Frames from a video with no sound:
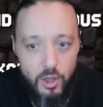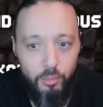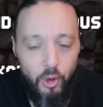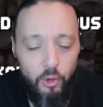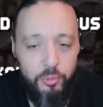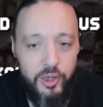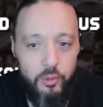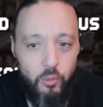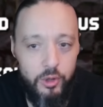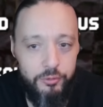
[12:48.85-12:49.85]
Both
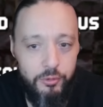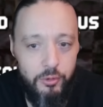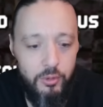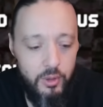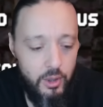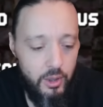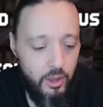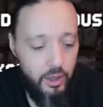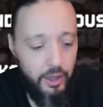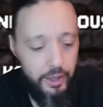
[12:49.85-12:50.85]
played wonderful,
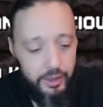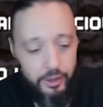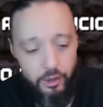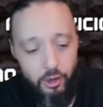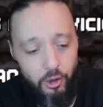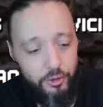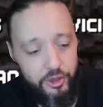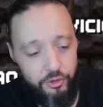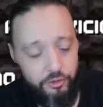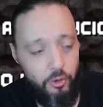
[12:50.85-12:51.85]
and all the
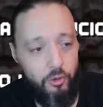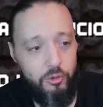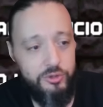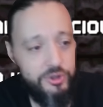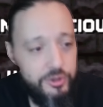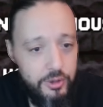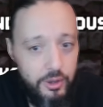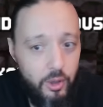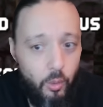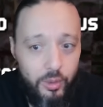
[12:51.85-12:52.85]
controls
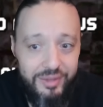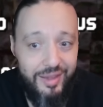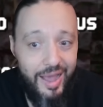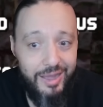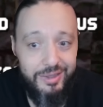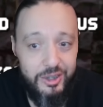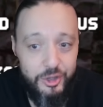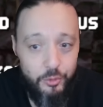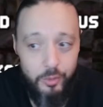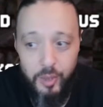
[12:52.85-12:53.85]
exactly
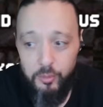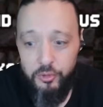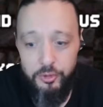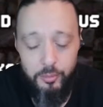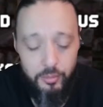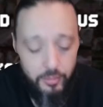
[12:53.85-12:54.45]
as you remember them.